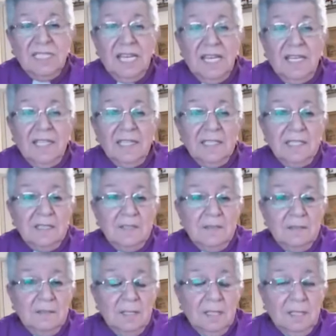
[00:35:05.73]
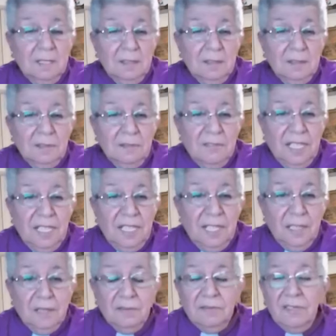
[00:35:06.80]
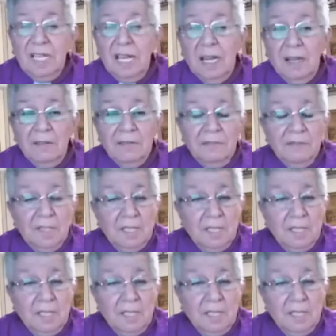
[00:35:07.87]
use that feeling of